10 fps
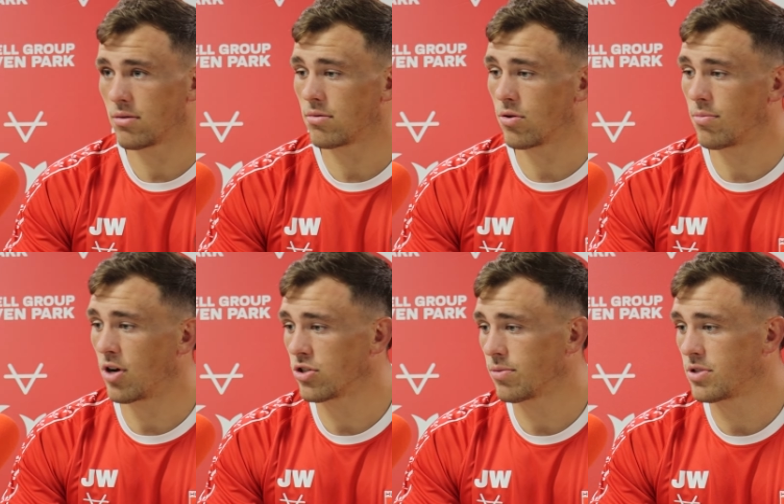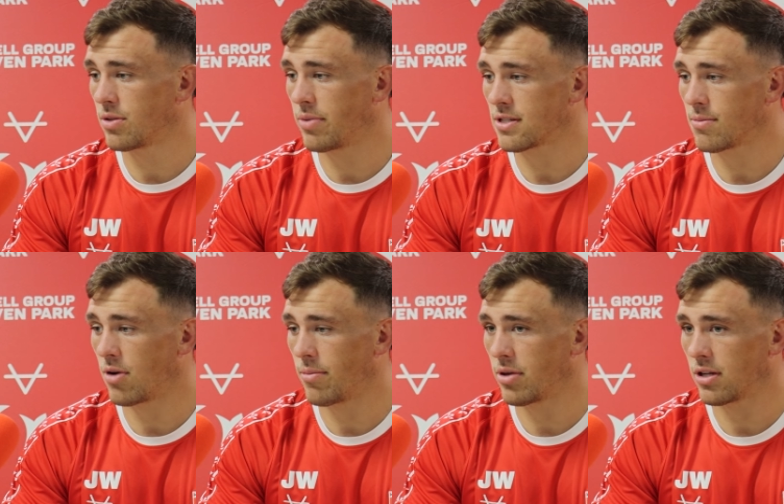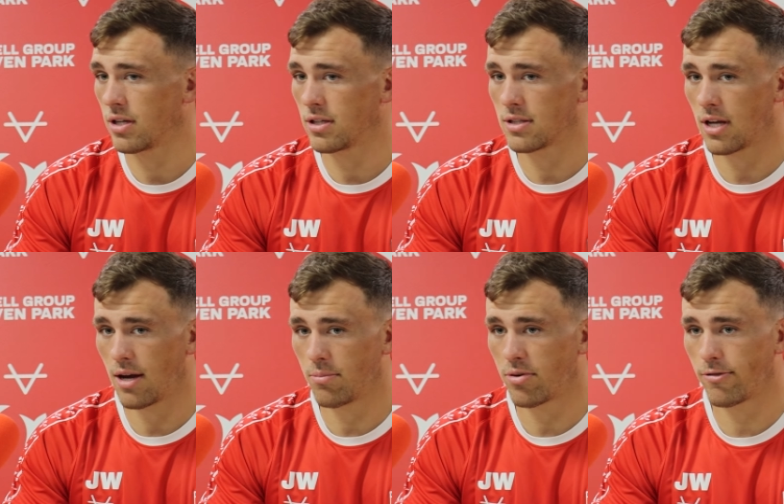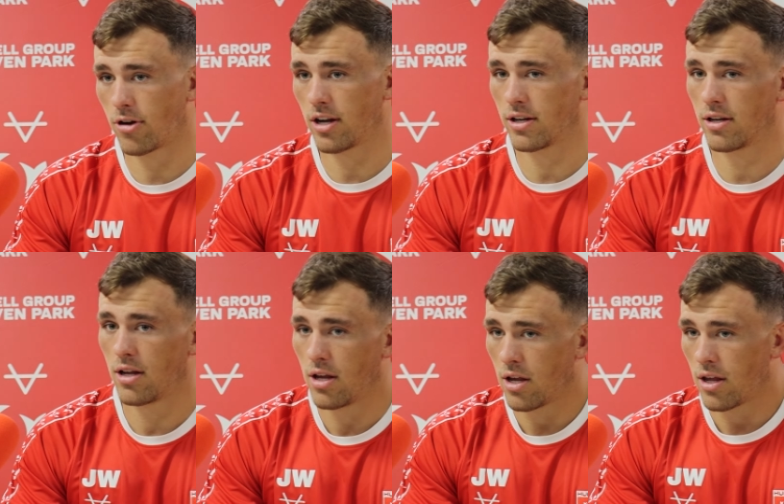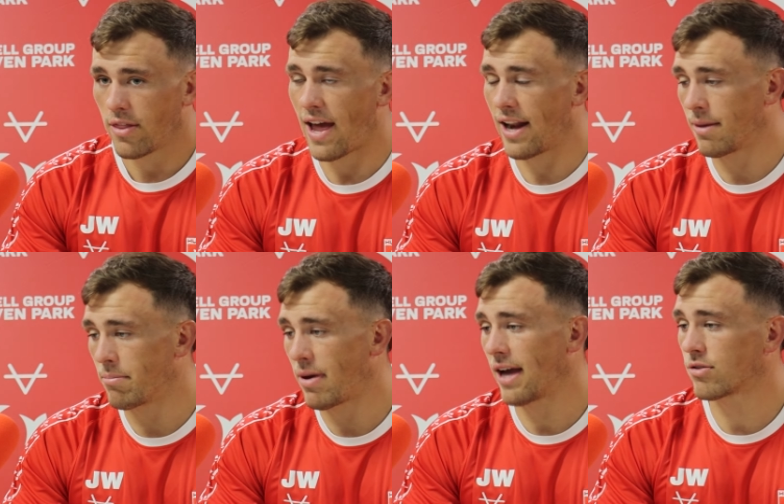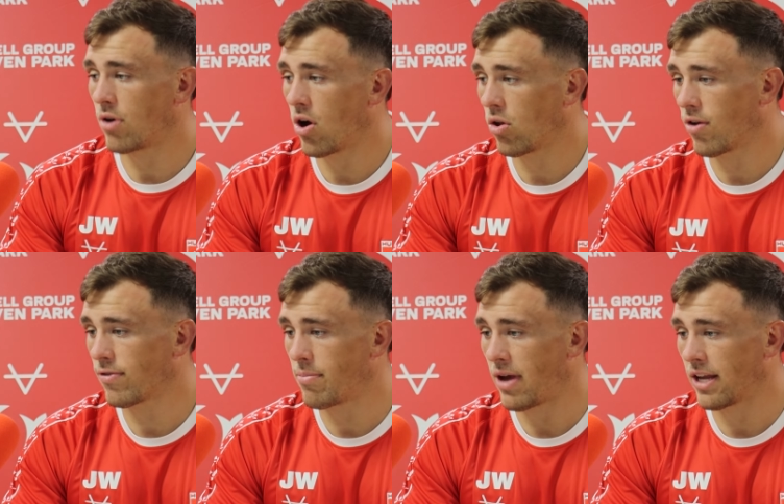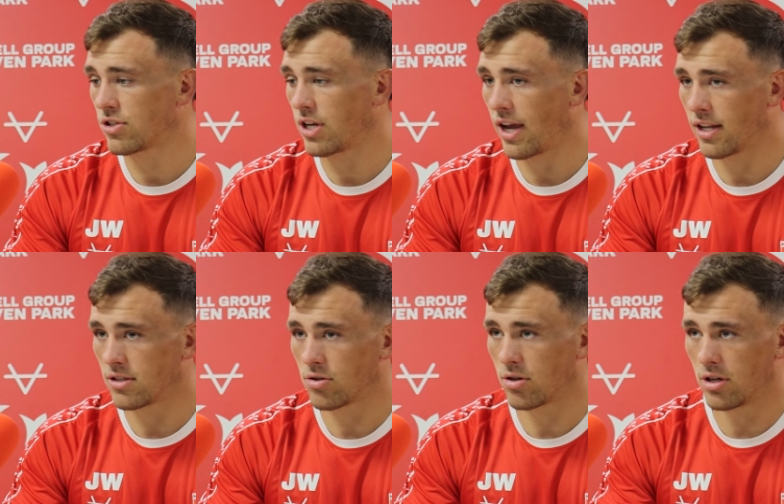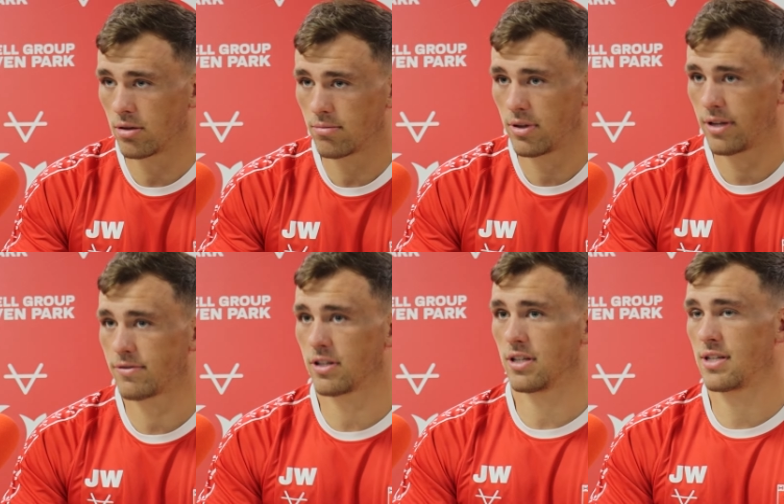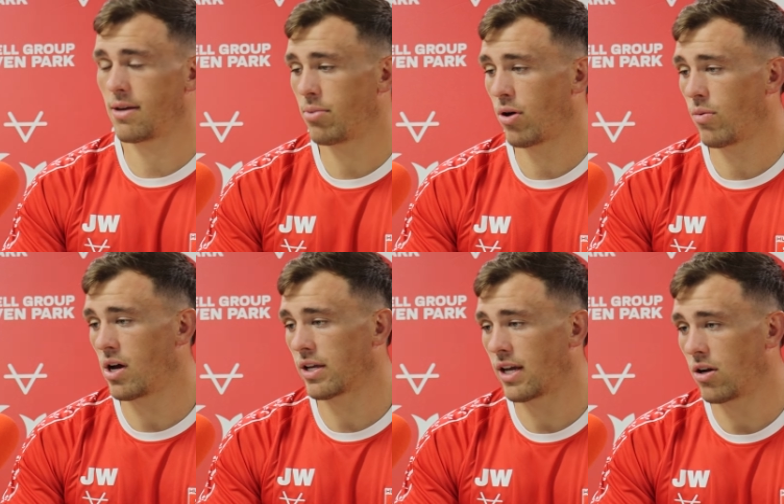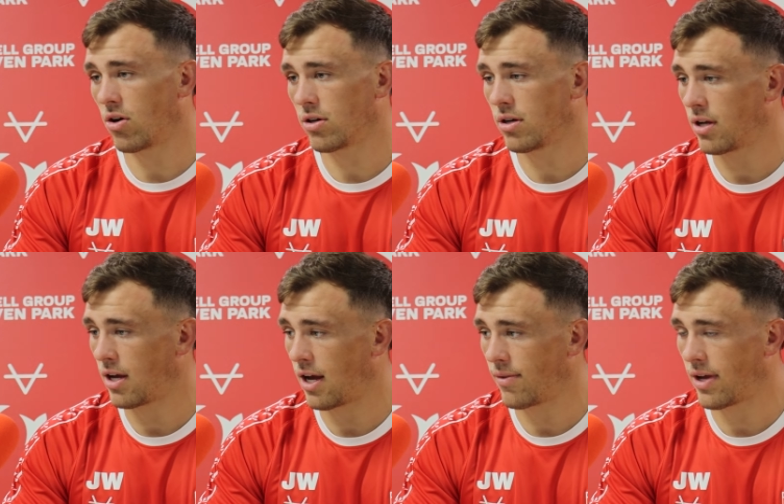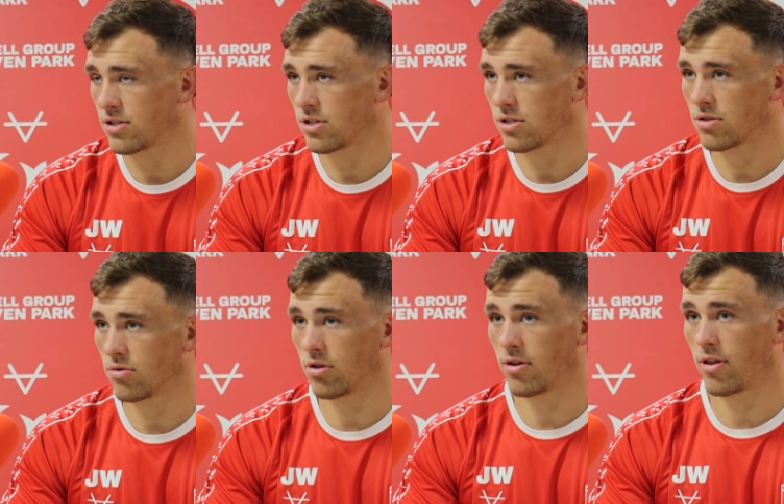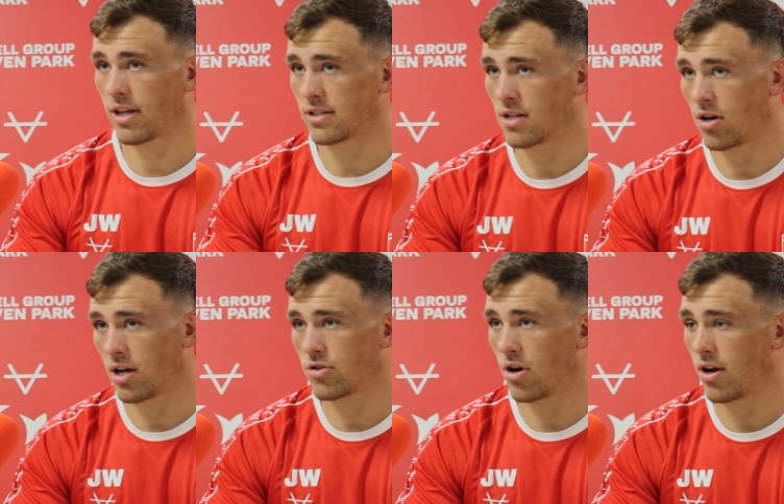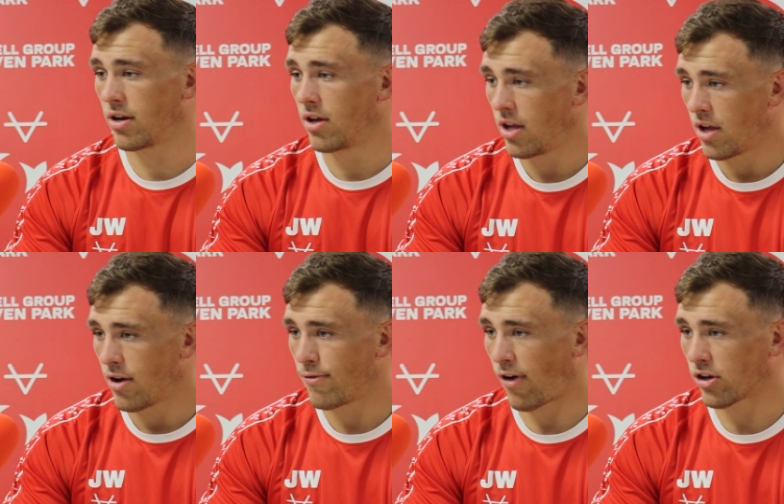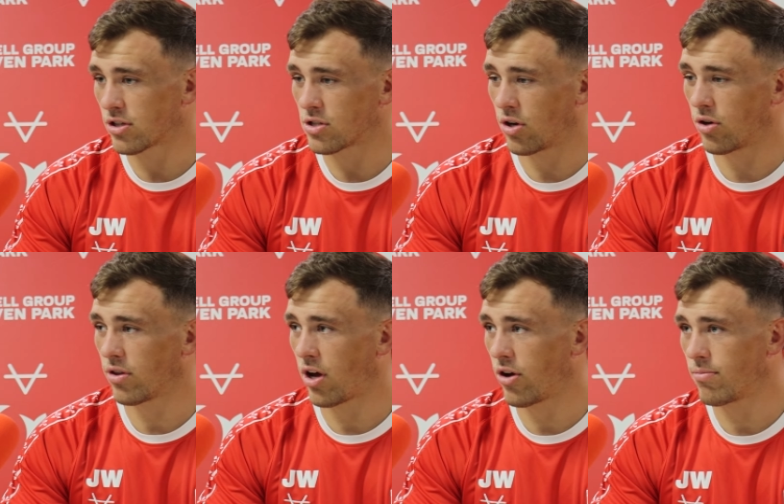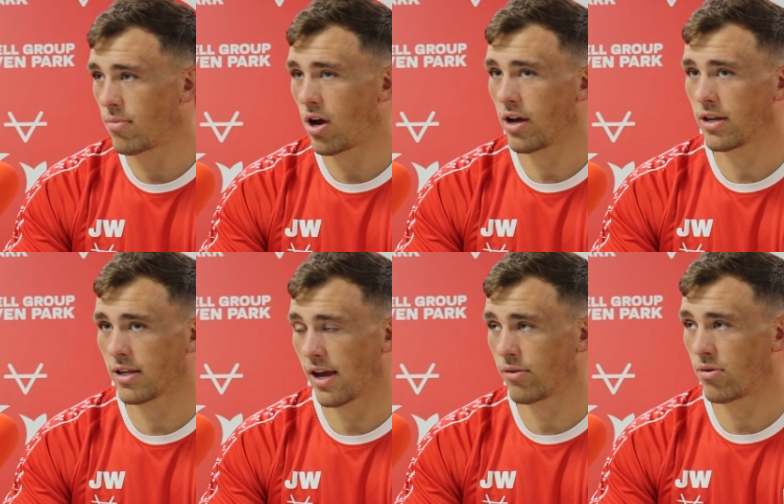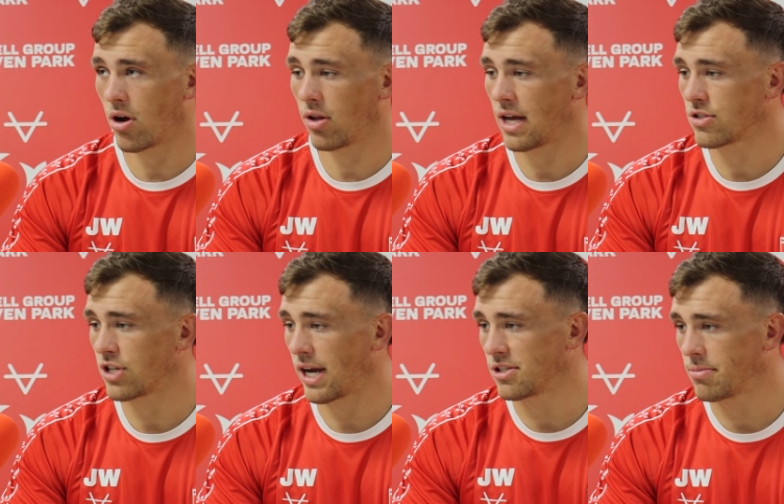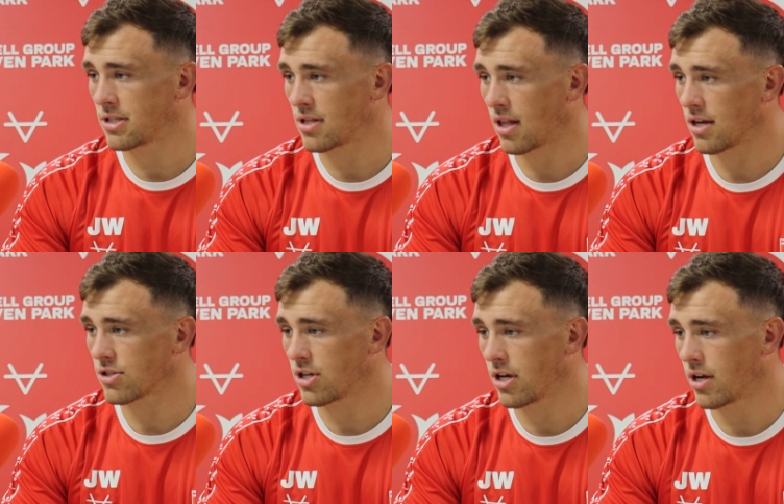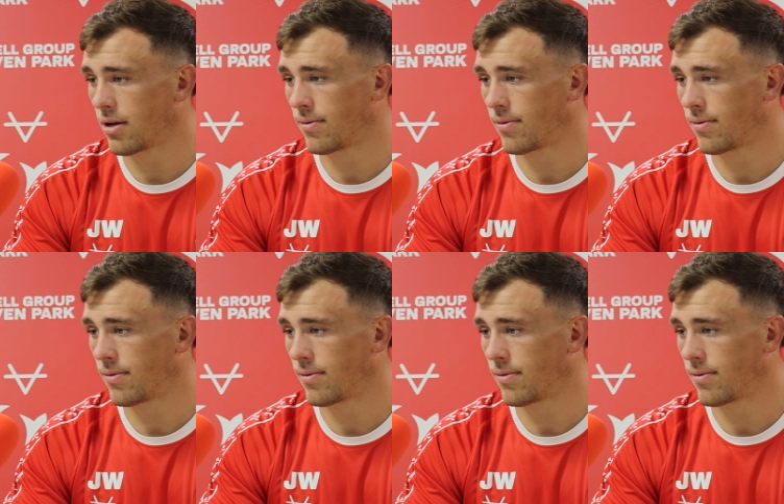doing my job to the best of my abilities, providing that impact role off the bench and sort of lifting the tempo when I get on. That's just sort of the things that I try and focus on, although my role has changed a bit to last year.